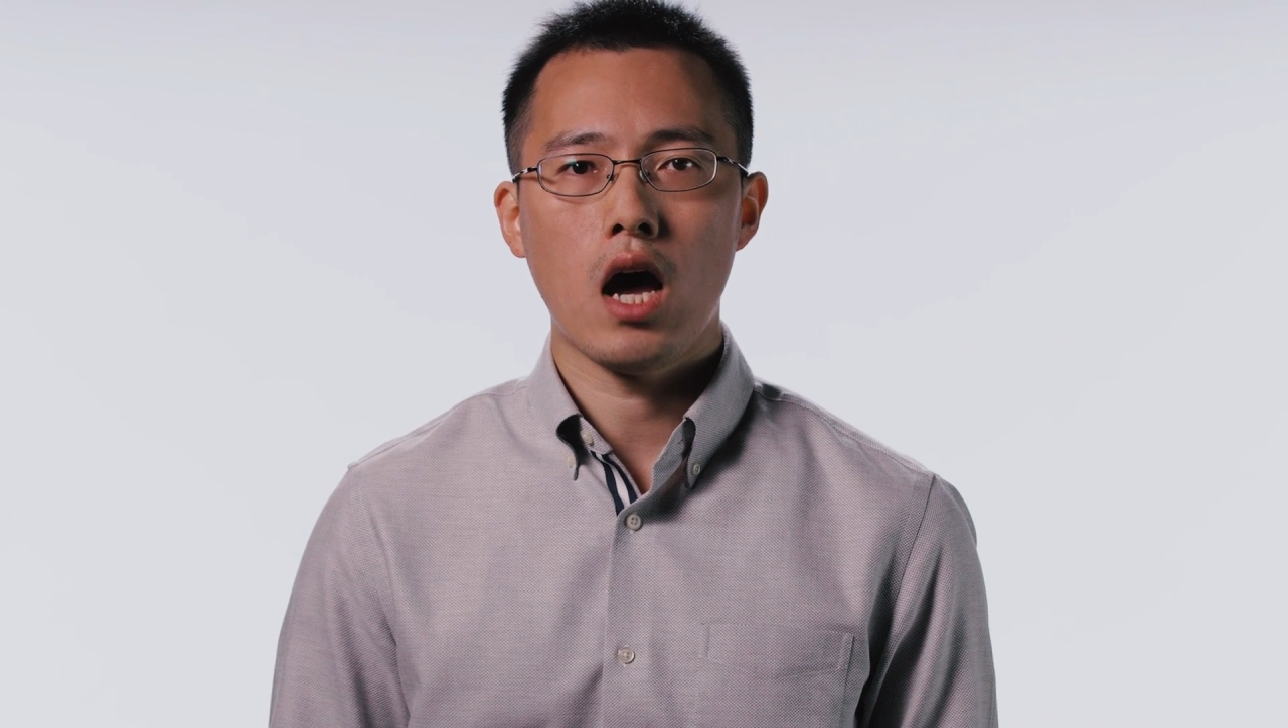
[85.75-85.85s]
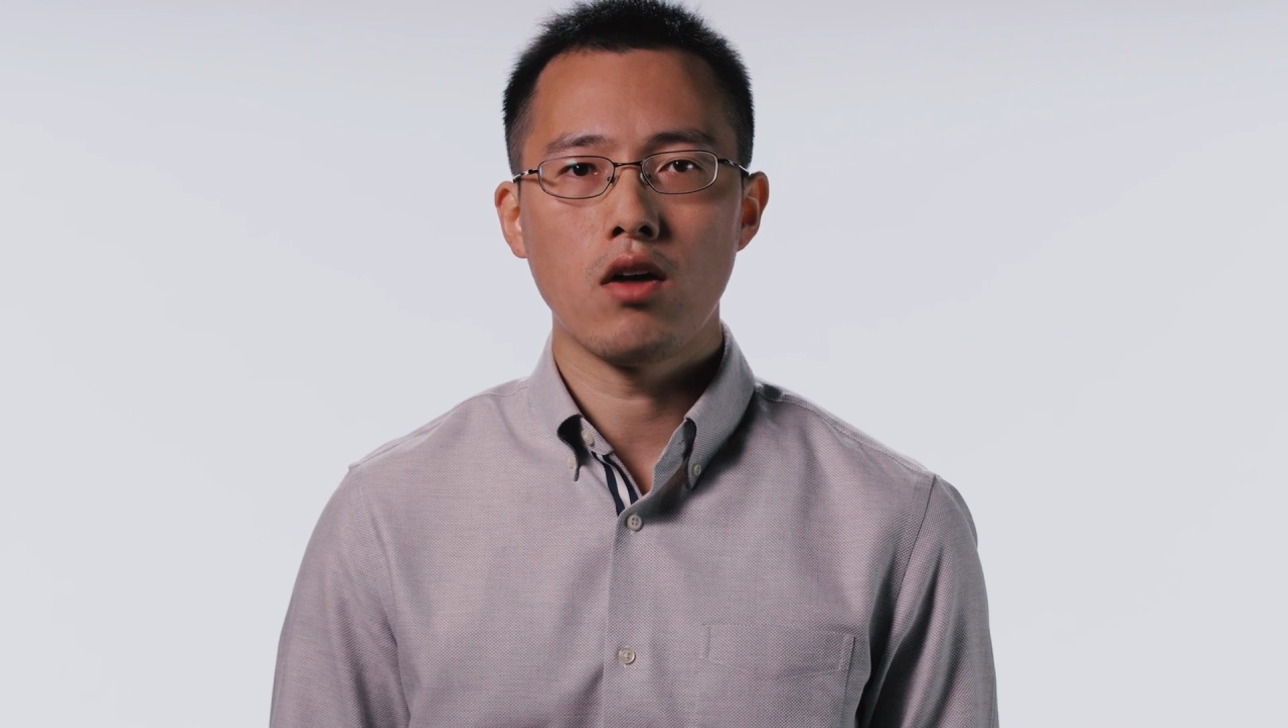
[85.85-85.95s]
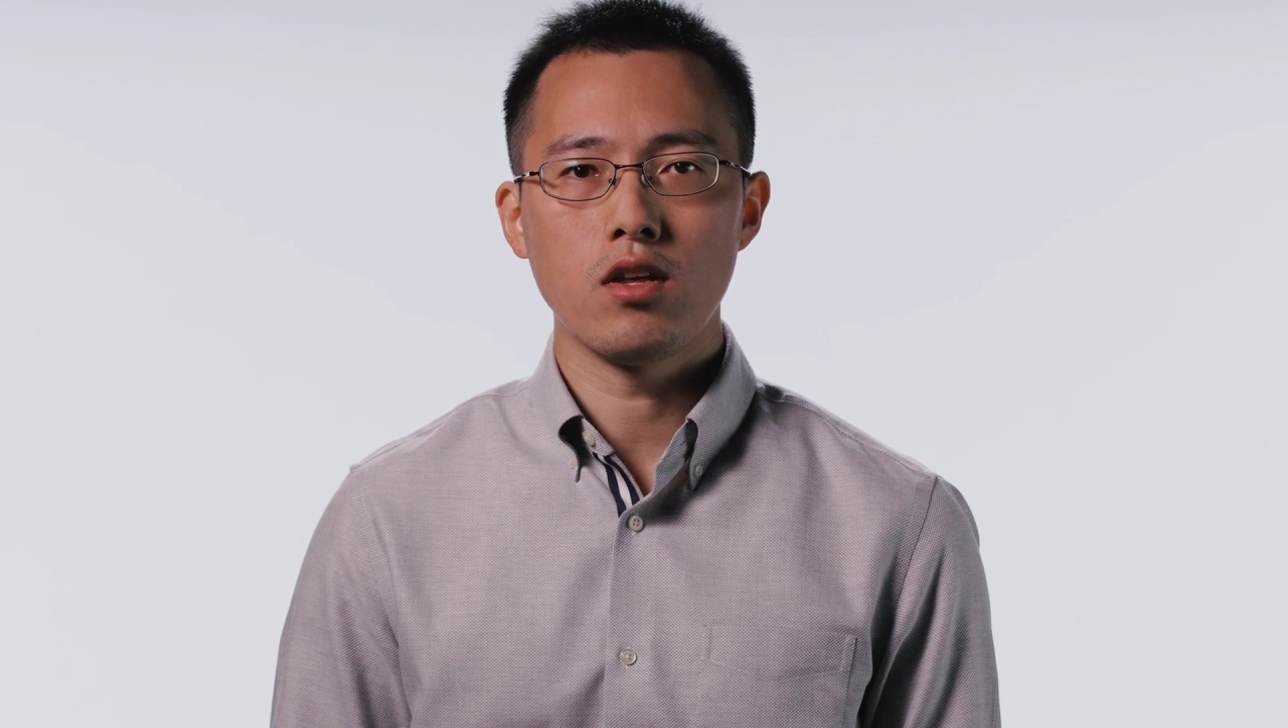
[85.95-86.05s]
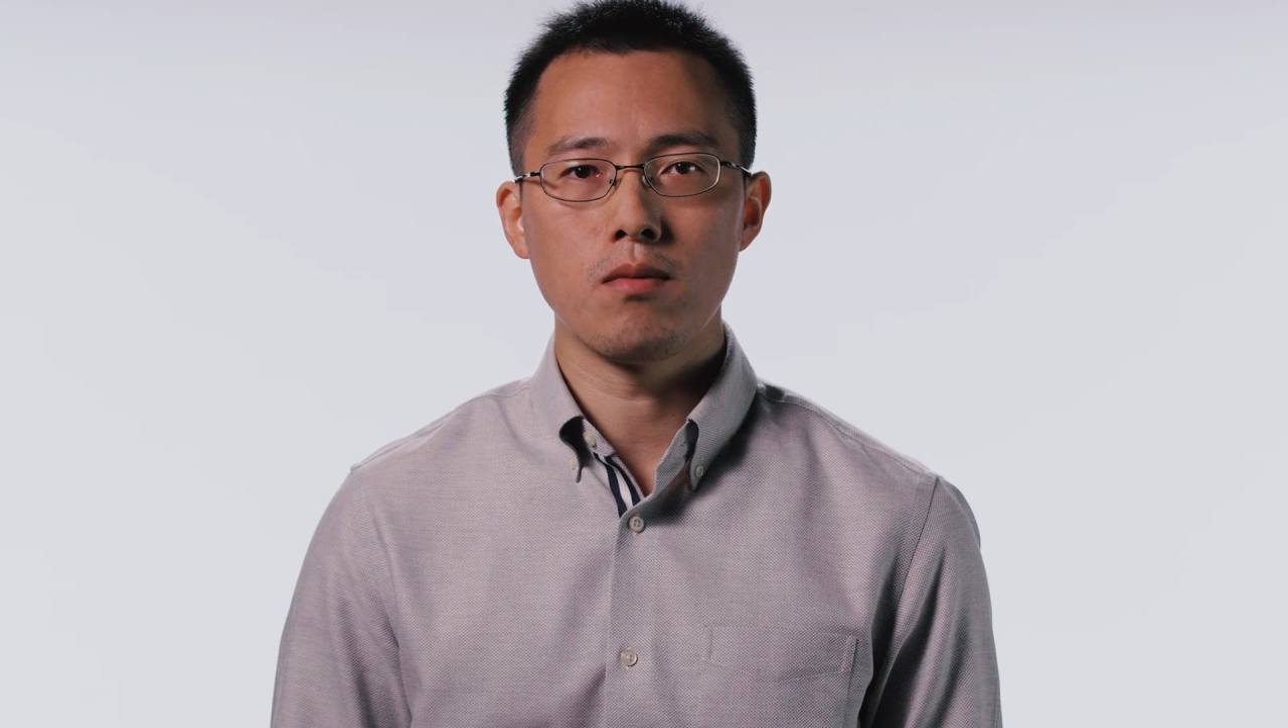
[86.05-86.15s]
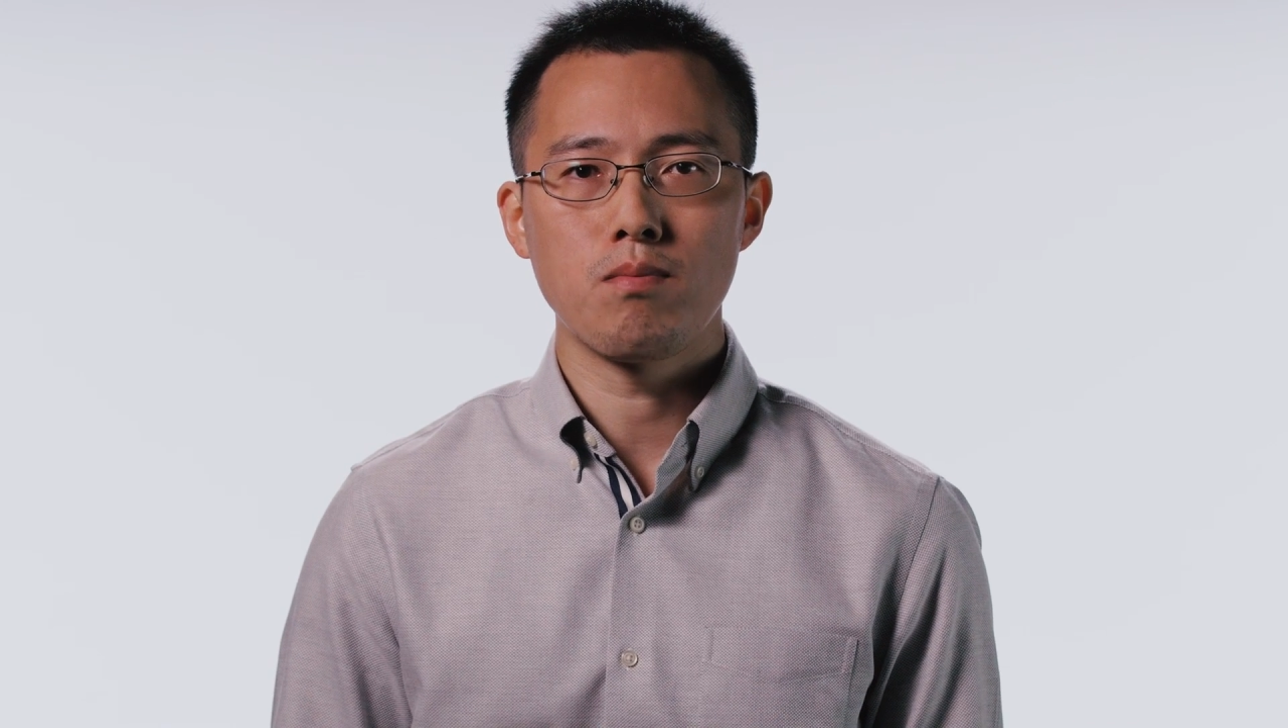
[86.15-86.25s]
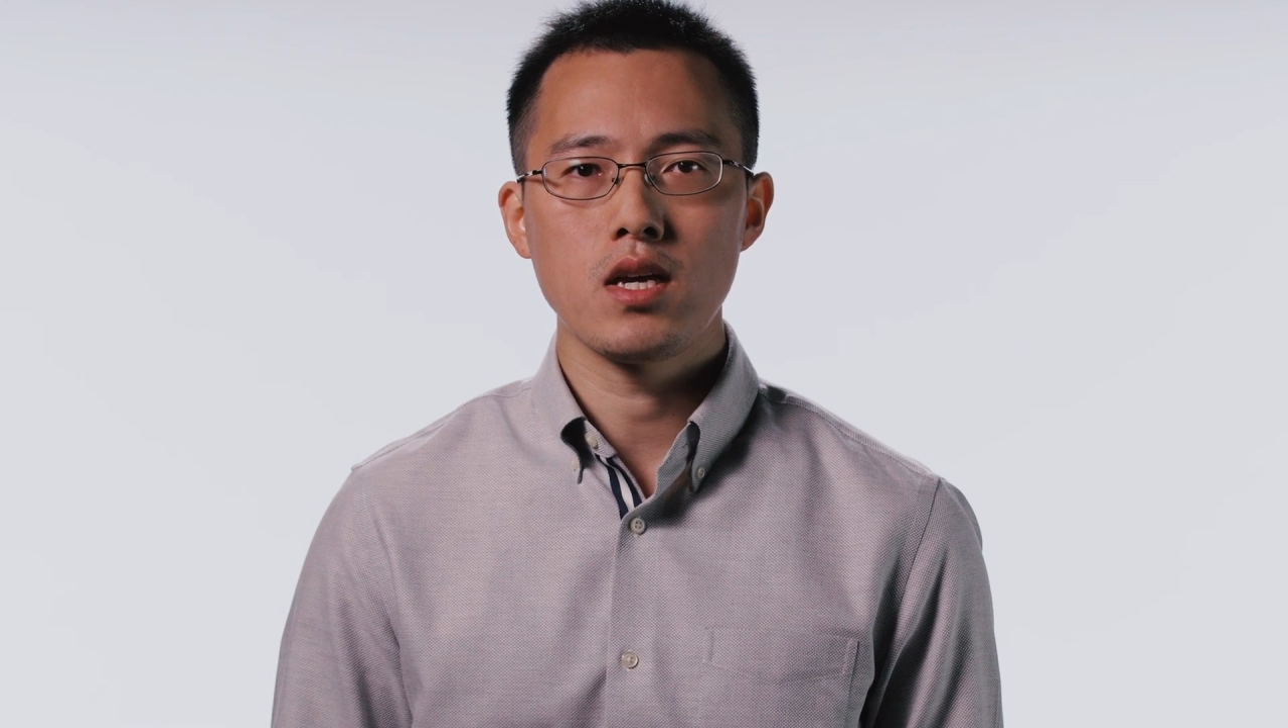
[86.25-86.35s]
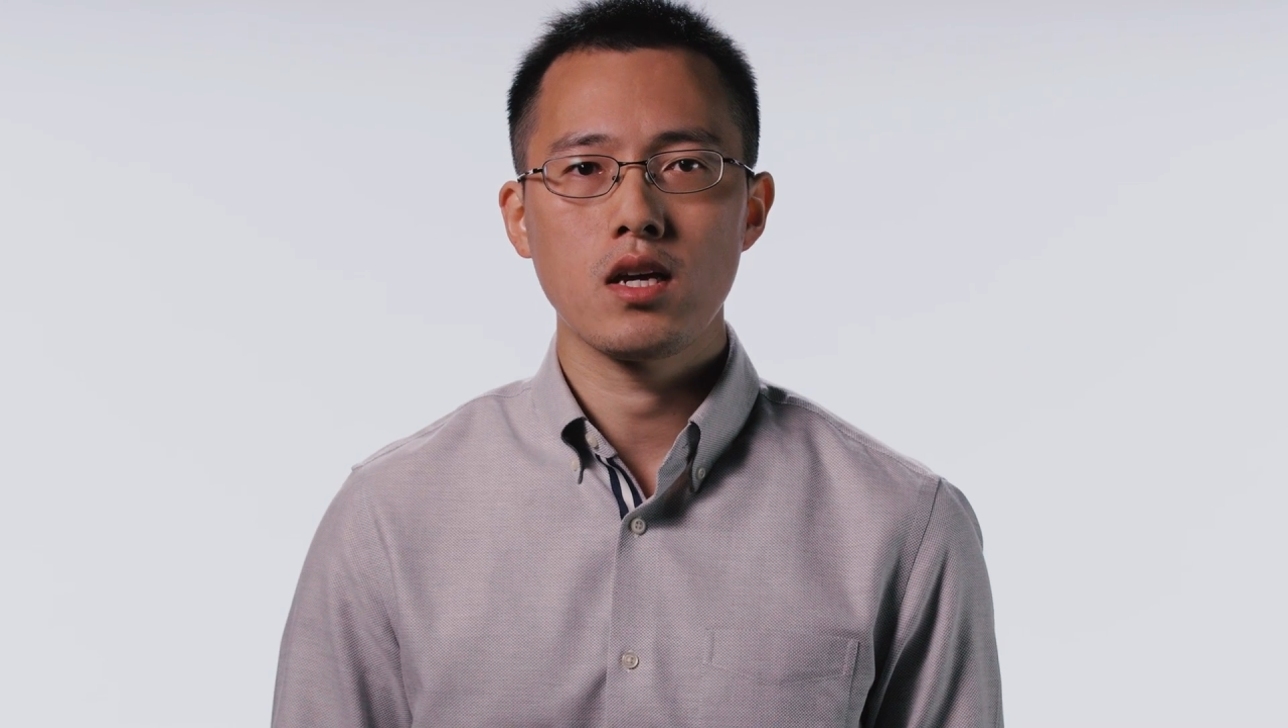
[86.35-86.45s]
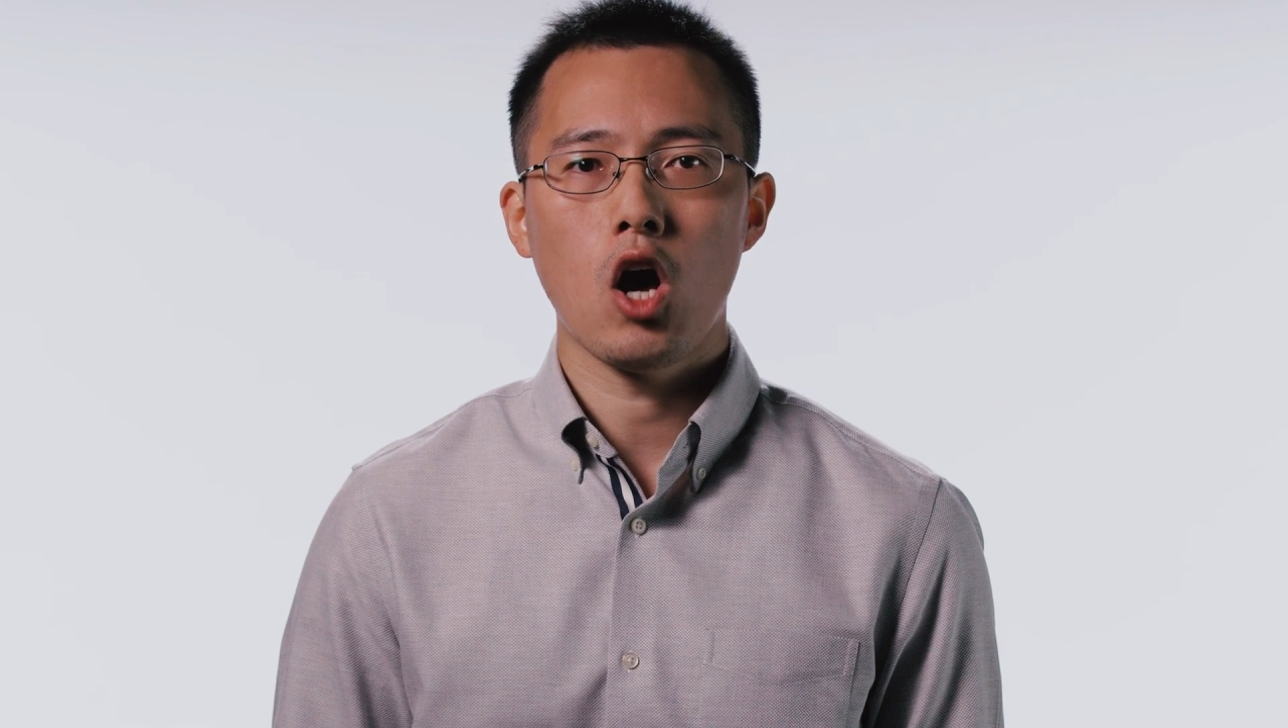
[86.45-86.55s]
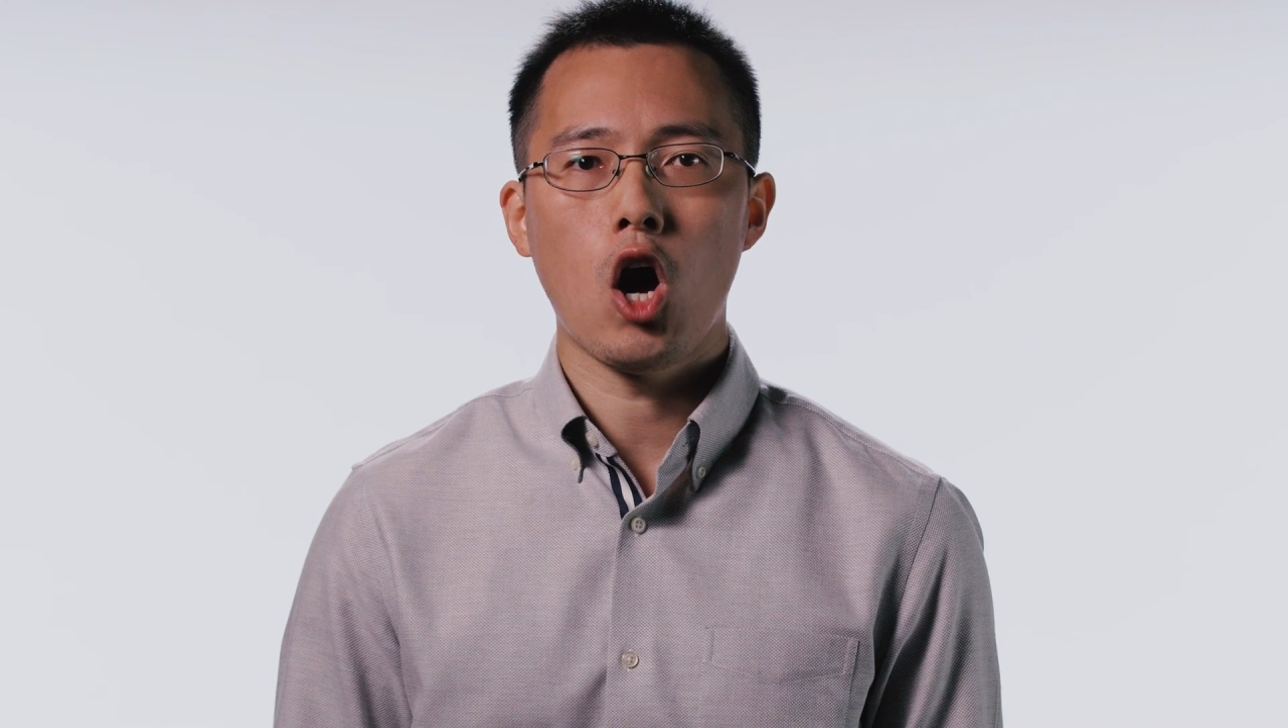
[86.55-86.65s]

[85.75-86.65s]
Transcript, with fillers: on the big